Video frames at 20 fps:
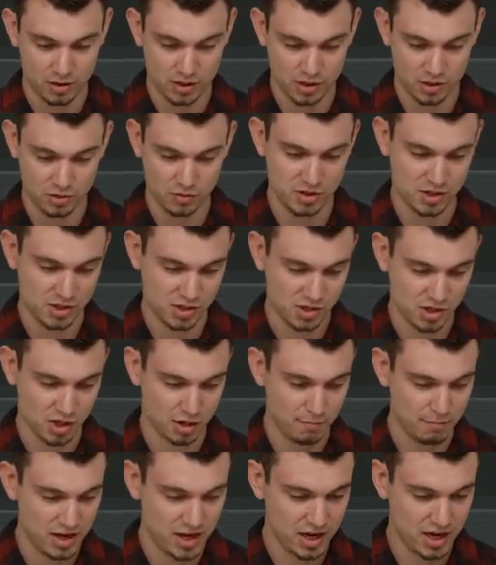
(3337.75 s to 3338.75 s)
So this is
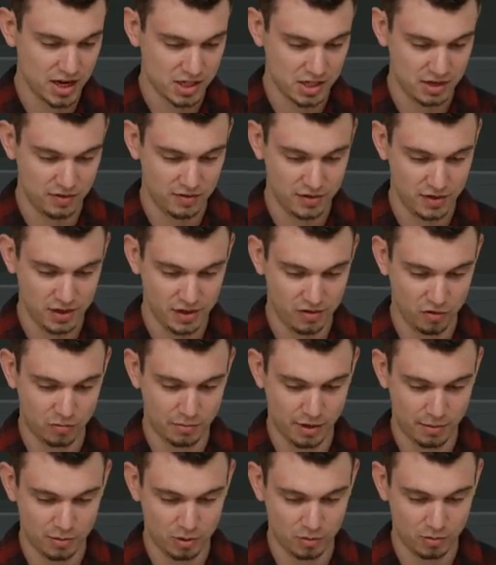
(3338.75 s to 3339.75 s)
our main activity.
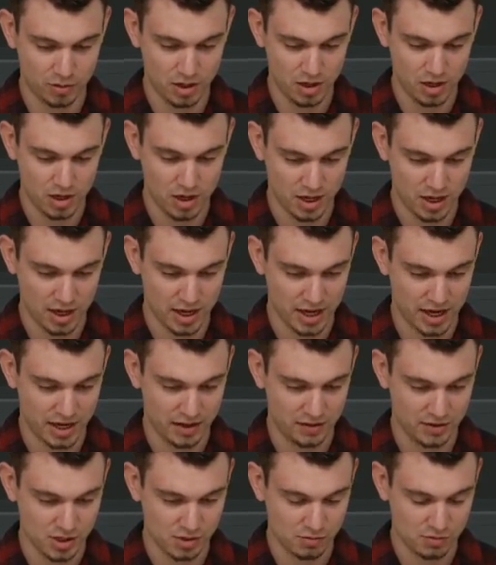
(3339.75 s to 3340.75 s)
Remember, we
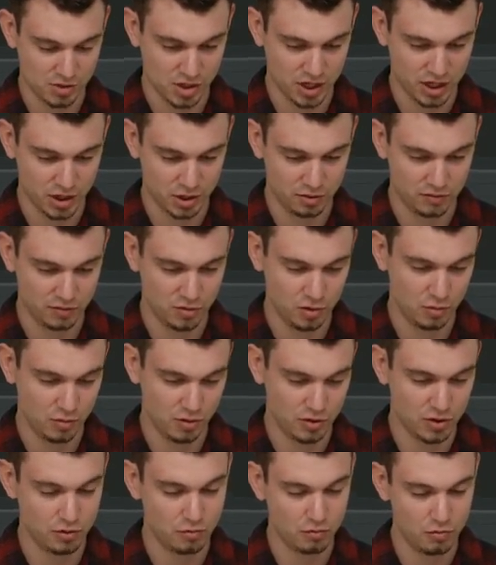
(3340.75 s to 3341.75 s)
added this recycler view
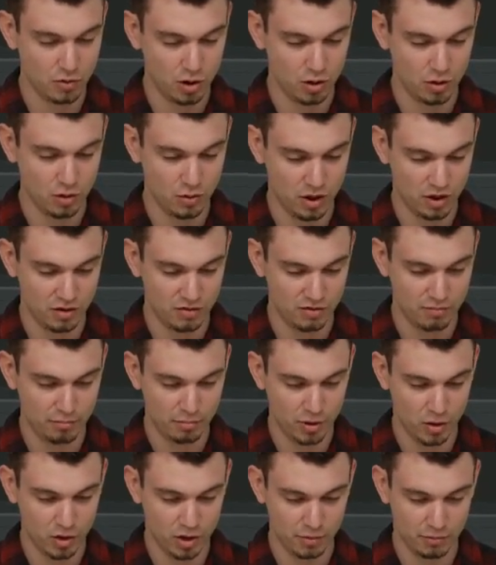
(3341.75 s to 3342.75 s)
with a row of
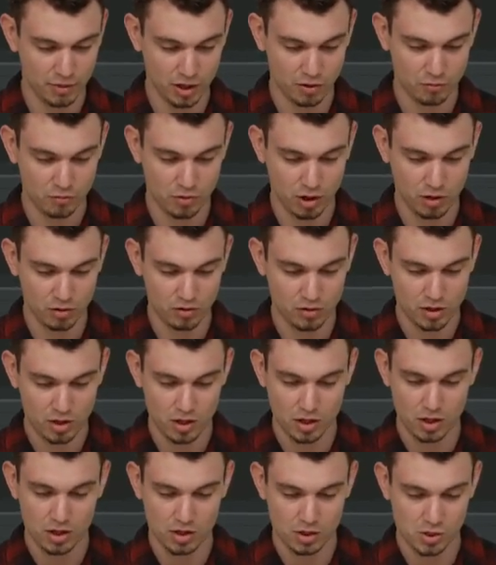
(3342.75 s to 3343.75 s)
Pokemon row,
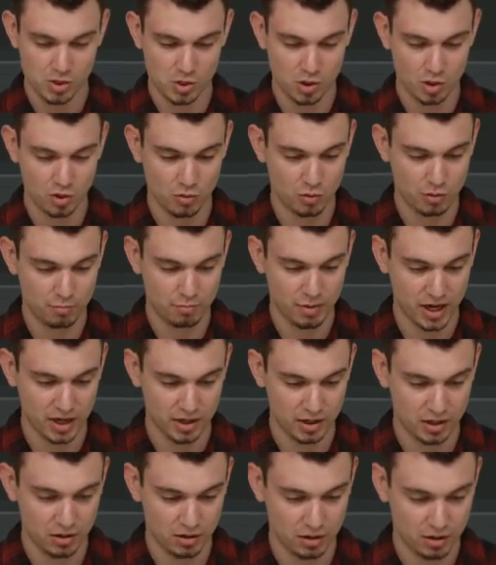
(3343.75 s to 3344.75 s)
so we're
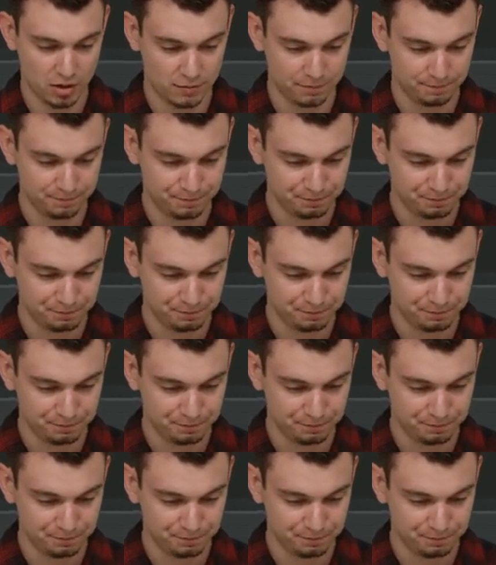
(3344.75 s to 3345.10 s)
back here.